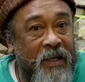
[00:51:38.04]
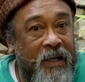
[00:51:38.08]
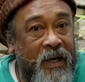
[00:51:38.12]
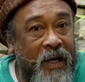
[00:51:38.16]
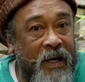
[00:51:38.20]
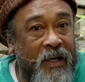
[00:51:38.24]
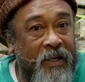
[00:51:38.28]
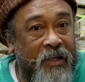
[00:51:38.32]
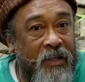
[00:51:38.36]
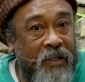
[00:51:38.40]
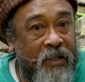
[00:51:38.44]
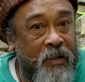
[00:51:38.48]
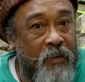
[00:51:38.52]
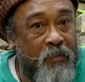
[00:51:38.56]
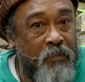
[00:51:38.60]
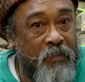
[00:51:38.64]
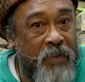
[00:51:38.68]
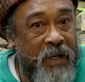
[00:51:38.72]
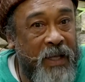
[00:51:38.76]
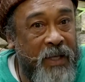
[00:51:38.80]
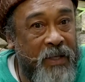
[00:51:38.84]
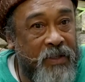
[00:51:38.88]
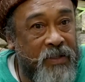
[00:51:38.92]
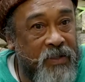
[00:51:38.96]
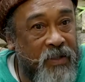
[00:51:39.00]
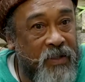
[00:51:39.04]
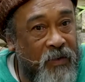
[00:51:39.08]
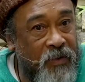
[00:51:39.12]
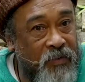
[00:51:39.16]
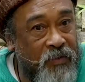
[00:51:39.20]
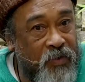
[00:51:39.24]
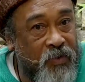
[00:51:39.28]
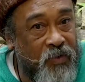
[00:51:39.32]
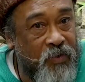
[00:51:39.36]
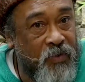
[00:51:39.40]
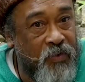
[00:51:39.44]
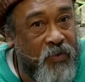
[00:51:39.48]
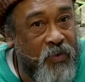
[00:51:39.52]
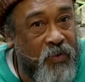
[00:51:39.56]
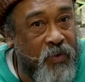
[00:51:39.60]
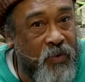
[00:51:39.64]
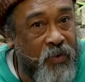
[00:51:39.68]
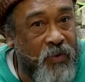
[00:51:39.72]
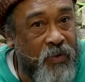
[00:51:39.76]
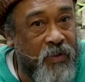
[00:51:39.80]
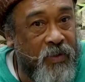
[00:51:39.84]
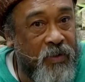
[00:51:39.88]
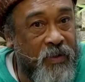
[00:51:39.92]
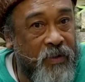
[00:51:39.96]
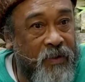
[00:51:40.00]
at the place of
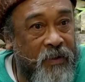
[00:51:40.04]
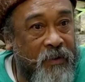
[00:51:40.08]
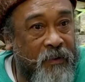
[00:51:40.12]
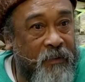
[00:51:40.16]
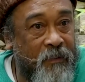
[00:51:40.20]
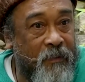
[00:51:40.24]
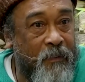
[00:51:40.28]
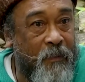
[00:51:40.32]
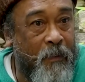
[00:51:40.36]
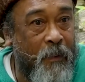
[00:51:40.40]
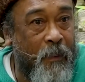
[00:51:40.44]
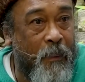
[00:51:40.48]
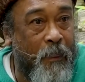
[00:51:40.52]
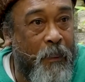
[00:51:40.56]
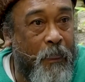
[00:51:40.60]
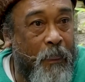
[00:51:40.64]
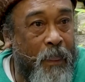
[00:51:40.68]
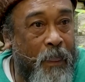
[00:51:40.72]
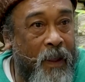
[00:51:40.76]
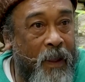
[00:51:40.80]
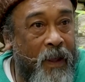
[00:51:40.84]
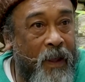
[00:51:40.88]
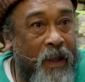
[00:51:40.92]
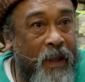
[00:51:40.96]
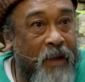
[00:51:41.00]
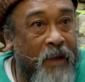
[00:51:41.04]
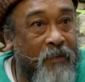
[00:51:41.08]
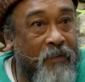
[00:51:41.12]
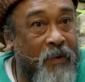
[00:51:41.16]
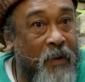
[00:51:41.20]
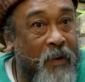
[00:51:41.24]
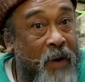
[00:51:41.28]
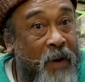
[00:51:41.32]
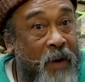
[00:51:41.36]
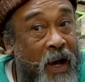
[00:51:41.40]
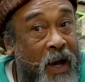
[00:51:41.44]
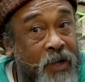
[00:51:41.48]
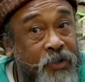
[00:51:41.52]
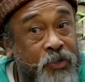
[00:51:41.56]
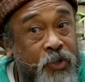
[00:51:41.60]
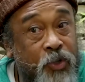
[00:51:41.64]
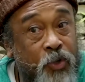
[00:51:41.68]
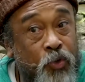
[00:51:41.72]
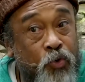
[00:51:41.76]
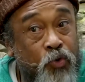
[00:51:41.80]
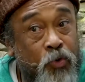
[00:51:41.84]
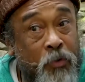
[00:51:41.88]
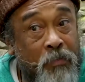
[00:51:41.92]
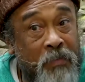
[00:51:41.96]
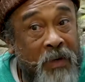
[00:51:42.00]
truth. If I'm
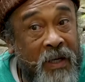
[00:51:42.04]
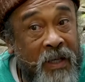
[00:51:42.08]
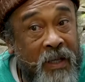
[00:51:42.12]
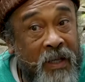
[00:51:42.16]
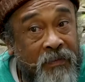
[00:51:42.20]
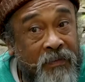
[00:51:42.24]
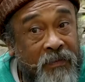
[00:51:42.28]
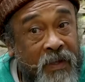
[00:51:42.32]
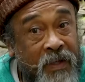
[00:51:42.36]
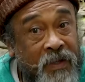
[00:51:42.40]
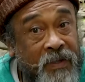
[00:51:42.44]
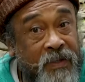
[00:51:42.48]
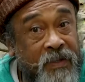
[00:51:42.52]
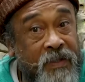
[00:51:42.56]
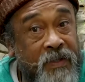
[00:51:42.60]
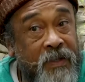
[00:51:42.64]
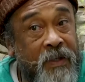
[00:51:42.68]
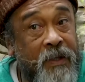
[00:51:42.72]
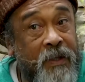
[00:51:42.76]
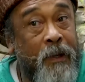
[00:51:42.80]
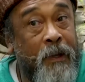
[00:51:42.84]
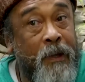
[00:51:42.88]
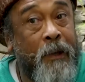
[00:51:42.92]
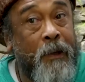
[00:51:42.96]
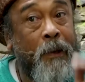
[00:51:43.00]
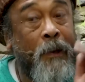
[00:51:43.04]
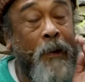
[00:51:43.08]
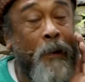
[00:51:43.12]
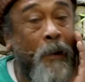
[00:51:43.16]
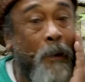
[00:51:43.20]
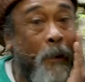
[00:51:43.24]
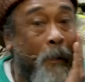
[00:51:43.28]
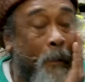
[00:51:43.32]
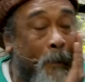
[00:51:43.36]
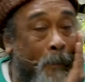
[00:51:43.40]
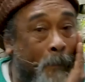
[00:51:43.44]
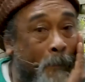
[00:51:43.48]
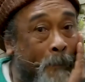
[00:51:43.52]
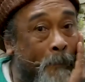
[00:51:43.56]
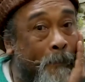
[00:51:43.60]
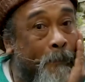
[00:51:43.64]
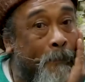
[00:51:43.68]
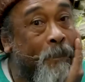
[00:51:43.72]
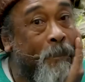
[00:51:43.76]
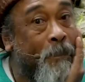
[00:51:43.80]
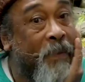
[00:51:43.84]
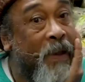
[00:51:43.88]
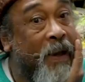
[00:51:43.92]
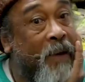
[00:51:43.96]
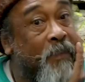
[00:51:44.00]
asking you to believe this,
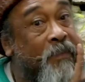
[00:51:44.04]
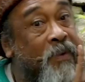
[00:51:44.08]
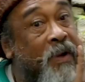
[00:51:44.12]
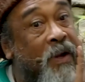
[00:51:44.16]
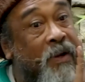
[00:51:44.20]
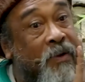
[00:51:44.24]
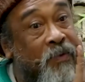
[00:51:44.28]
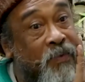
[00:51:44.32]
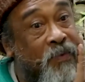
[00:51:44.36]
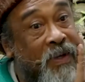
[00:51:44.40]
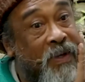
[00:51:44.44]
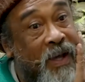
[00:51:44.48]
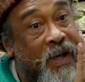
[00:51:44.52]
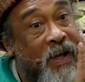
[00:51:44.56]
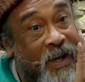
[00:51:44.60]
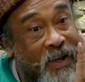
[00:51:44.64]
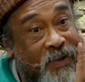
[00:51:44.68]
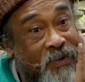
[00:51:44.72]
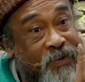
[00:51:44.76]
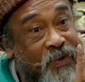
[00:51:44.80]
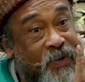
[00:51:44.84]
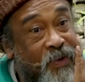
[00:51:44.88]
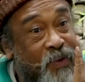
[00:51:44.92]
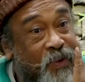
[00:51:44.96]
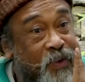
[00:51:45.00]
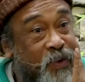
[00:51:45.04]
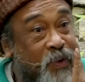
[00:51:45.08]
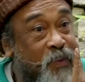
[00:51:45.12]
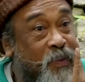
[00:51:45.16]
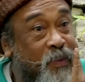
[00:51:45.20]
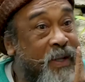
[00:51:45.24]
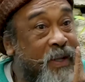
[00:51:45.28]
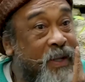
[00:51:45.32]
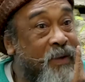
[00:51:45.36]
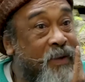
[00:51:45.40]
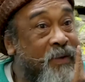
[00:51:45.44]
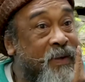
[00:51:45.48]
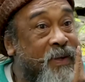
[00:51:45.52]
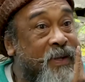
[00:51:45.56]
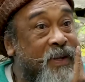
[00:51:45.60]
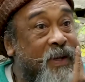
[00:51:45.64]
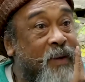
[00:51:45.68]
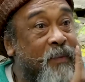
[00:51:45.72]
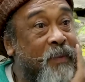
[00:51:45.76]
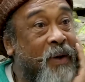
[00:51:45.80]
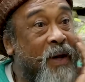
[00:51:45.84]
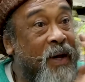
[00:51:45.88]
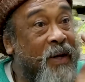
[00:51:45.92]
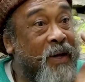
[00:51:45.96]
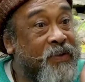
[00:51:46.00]
I'm not really asking you to believe it.
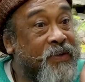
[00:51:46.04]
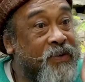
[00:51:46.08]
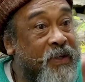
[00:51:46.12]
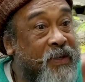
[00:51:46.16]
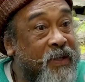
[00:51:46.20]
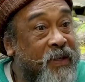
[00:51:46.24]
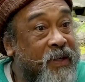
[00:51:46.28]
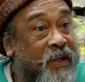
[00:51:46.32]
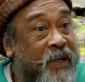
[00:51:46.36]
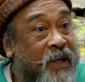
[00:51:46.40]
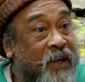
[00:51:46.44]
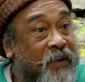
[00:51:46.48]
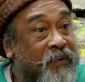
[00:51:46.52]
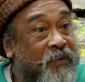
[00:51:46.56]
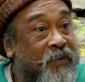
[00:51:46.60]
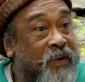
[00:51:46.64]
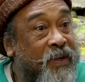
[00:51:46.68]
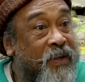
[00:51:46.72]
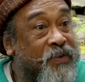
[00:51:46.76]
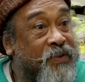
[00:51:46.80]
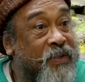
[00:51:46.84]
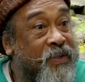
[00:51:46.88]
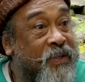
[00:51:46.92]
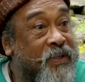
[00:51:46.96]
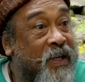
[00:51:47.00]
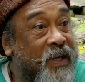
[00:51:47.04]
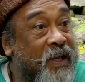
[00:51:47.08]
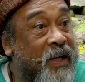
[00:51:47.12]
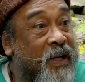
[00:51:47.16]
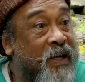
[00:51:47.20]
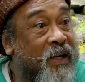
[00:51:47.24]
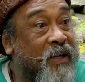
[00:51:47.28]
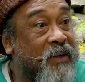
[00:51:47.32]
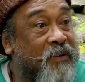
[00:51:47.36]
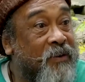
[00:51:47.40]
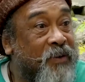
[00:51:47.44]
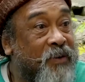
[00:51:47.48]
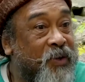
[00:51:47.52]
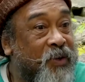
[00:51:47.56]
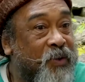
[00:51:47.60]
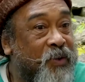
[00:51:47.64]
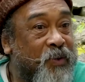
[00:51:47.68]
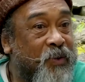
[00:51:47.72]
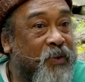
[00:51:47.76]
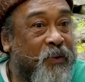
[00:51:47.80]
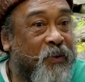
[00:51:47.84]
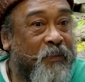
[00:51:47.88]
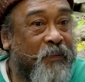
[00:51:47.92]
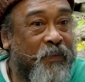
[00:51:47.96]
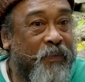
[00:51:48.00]
I'm asking if this is clear for
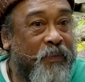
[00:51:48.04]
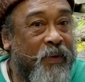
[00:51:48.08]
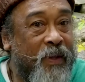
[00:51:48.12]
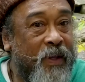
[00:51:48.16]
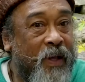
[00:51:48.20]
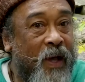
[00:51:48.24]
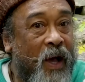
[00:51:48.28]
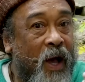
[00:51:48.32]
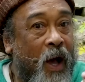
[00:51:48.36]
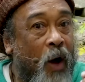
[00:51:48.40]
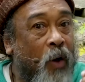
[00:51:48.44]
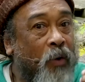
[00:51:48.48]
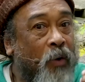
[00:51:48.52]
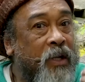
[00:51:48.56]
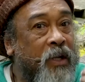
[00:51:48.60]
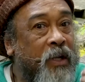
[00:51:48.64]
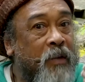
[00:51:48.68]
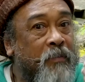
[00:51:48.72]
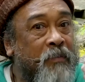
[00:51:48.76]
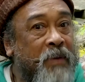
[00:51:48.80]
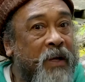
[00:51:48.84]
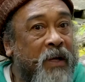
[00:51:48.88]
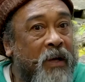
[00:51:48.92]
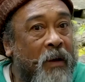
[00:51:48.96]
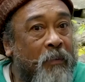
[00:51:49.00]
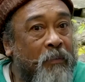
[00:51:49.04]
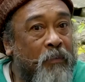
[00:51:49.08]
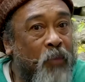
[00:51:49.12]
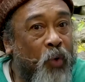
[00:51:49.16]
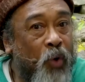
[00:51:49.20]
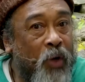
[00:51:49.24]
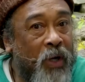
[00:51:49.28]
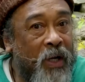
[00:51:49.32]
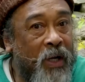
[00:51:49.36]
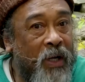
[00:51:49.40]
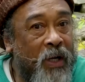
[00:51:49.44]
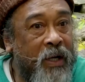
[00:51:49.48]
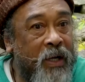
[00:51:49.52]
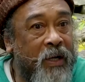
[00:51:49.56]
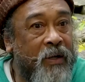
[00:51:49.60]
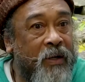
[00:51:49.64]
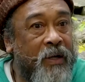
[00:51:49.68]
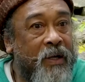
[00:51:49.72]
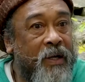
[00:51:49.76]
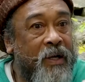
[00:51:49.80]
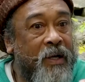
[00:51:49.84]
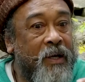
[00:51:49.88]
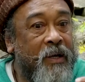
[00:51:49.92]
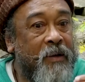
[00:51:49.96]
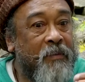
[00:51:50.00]
you. How can it become more clear?
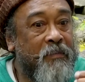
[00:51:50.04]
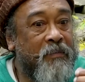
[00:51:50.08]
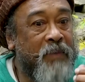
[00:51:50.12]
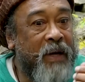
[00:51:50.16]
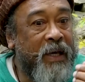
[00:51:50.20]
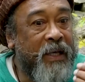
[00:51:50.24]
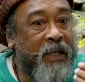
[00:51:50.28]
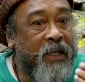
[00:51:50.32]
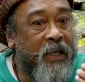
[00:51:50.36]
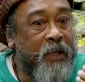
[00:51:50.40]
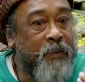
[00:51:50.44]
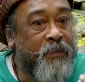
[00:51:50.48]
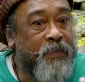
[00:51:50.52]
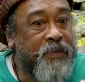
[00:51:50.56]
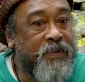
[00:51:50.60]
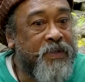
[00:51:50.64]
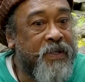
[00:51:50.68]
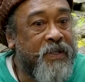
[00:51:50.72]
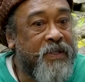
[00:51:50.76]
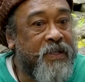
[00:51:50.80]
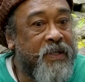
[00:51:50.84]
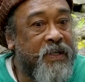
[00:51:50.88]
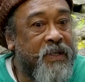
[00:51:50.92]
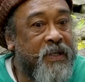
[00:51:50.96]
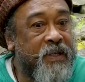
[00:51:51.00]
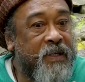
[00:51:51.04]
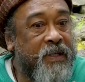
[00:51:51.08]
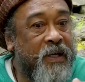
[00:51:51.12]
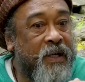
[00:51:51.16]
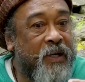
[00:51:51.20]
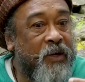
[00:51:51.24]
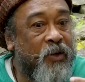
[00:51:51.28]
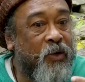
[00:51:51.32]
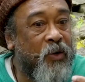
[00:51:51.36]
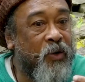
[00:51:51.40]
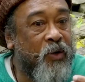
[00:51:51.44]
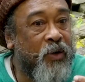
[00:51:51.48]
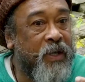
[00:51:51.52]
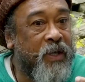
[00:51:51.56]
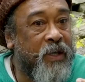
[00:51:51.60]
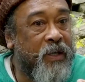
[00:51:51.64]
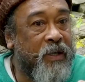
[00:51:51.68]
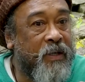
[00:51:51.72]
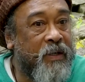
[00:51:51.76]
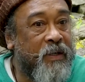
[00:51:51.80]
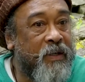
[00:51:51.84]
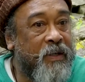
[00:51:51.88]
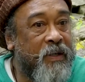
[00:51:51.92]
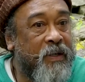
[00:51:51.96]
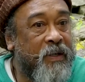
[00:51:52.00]
By keep sitting and looking.